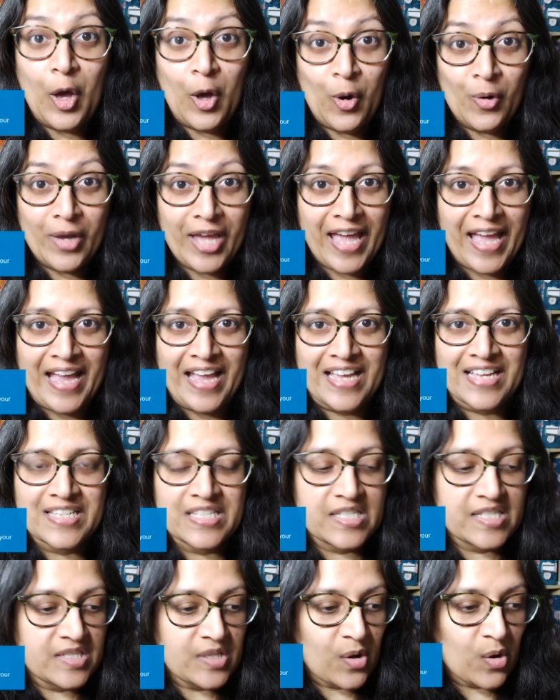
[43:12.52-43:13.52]
Okay,
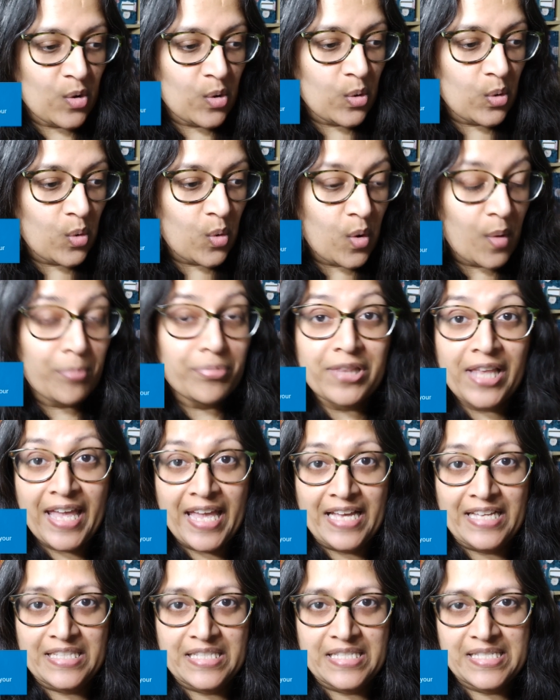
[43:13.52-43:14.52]
so
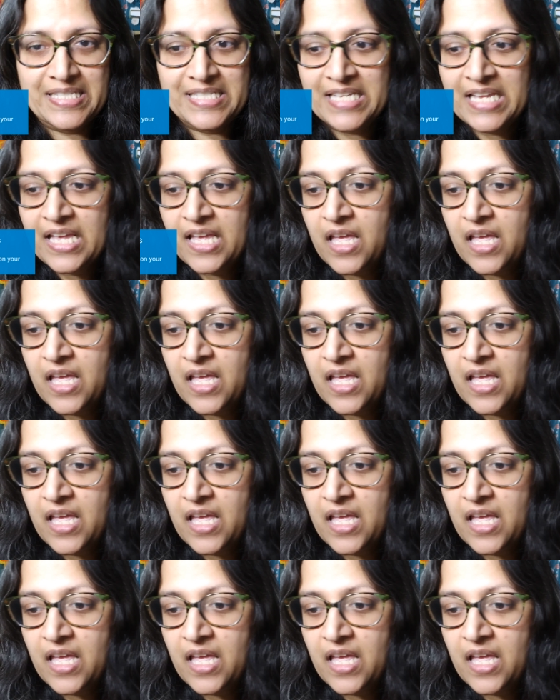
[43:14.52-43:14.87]
plans.